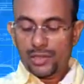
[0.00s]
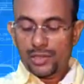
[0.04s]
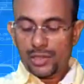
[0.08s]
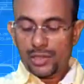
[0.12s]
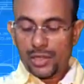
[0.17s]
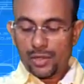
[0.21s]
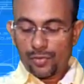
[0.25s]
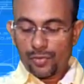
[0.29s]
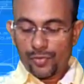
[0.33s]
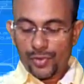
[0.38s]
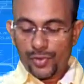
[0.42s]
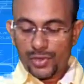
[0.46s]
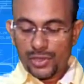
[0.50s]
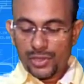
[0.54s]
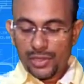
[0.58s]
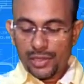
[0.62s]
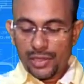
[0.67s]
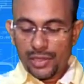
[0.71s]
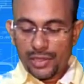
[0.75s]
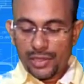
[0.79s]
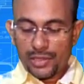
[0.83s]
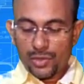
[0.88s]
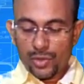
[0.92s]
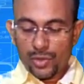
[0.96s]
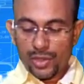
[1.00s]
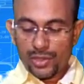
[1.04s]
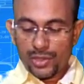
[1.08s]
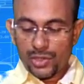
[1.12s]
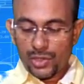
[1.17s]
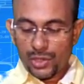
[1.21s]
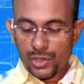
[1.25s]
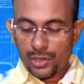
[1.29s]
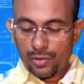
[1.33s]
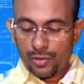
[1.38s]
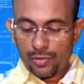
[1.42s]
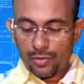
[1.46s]
side of your screen, as you can
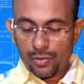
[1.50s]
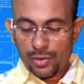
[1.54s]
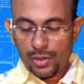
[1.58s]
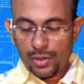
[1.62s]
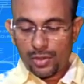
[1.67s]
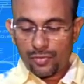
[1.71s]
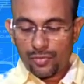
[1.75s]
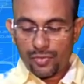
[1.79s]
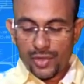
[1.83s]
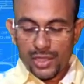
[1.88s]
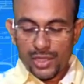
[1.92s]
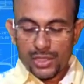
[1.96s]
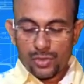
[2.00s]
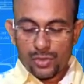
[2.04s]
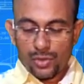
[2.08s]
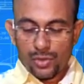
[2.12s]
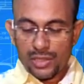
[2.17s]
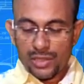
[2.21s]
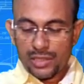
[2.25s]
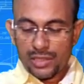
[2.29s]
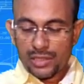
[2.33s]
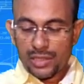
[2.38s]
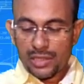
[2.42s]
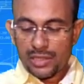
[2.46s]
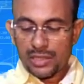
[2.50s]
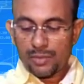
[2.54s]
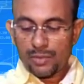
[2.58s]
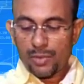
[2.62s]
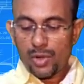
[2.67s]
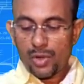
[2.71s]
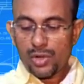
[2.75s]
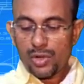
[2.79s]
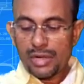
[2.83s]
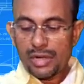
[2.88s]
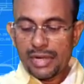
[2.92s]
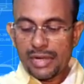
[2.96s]
see, first we'll discuss
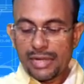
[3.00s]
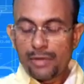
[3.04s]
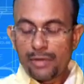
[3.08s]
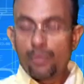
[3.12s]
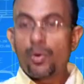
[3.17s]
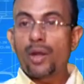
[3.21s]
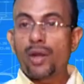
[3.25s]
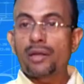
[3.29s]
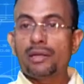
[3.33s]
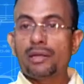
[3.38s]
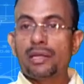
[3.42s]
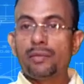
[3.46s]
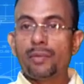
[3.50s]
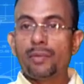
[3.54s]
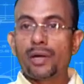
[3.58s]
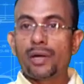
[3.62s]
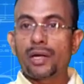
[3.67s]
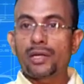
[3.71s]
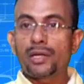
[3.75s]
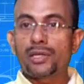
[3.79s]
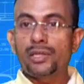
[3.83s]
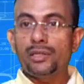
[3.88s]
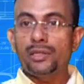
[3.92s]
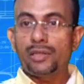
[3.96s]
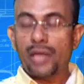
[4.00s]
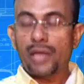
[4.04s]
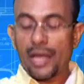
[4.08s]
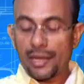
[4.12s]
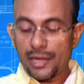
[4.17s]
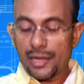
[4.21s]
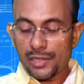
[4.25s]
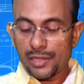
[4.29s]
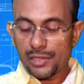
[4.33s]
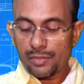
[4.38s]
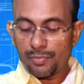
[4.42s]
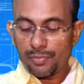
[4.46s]
about newborn liberty, the
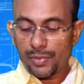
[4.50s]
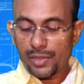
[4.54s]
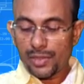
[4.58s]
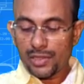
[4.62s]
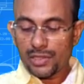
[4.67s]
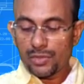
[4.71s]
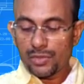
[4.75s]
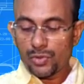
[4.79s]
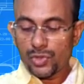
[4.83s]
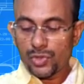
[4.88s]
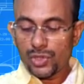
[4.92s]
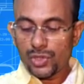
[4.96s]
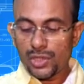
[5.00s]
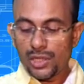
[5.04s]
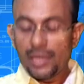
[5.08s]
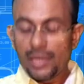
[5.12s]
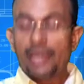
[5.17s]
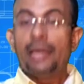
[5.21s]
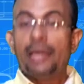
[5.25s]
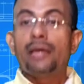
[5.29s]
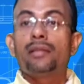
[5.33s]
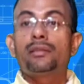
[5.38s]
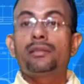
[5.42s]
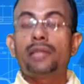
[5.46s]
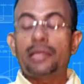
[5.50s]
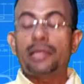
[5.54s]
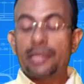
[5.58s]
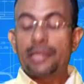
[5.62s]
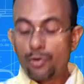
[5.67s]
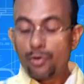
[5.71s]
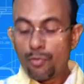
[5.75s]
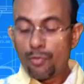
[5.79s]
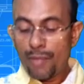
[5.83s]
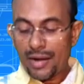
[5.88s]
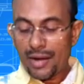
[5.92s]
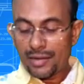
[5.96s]
highlighted parts you see, then
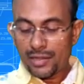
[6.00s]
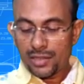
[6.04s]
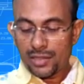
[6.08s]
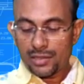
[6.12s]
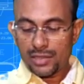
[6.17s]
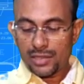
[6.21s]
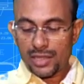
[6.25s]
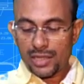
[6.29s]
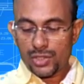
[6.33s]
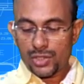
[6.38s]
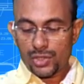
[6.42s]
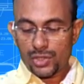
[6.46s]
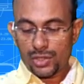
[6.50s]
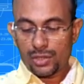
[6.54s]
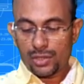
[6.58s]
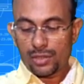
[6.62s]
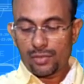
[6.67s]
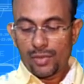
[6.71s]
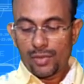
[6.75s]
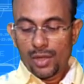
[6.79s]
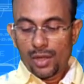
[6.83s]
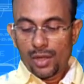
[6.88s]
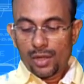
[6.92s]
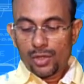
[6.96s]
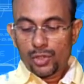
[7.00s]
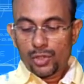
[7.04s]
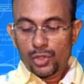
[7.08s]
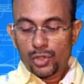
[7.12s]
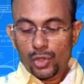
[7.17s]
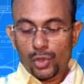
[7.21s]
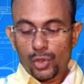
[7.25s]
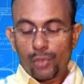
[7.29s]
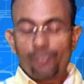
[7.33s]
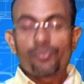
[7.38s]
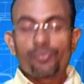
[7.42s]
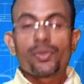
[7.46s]
human disaster.
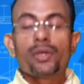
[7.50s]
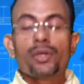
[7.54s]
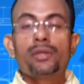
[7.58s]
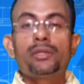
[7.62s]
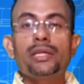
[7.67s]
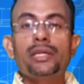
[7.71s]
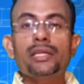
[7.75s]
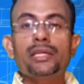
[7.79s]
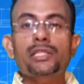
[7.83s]
So dear